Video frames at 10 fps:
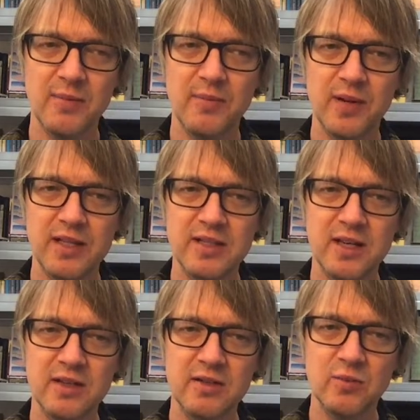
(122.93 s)

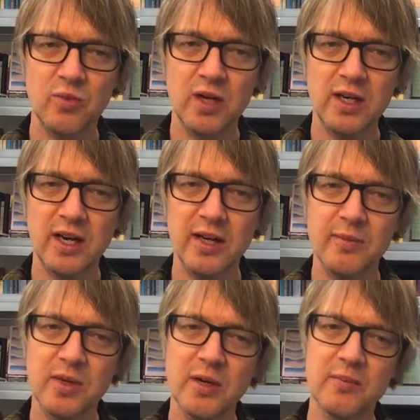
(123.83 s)
PlayStation 1
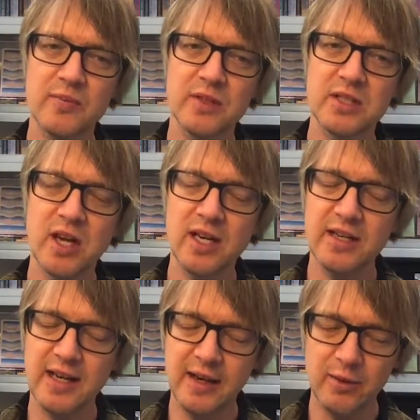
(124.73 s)
game,
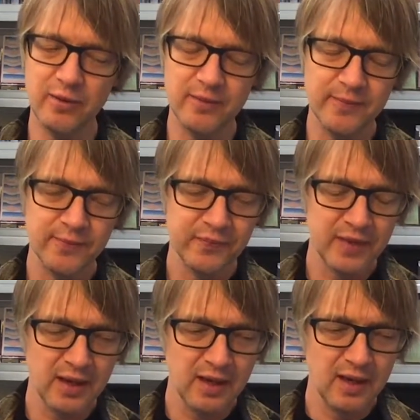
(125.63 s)
Silent Hill.
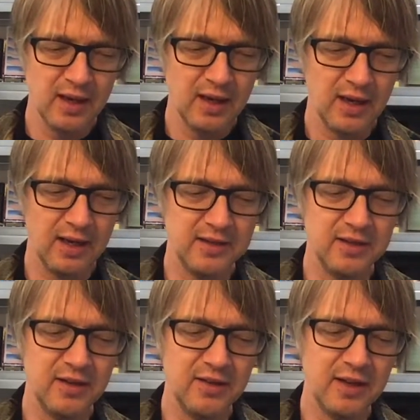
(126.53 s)

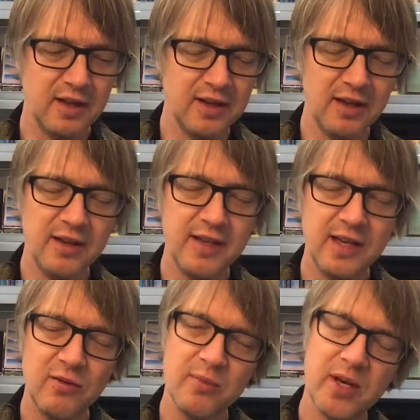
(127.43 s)
And another thing
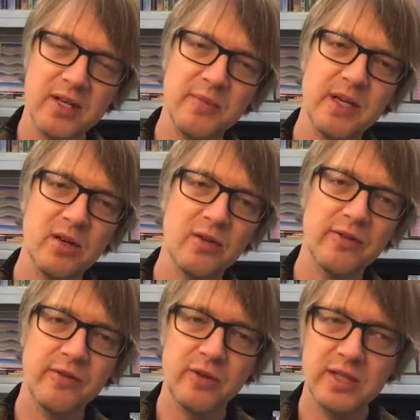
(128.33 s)
it reminded me of
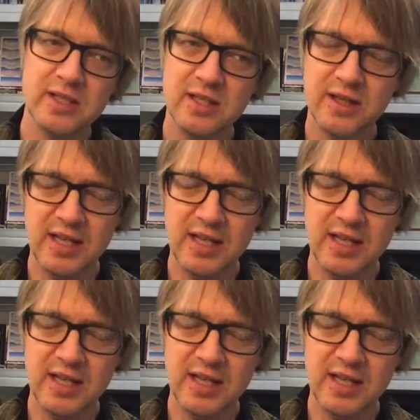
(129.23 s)
was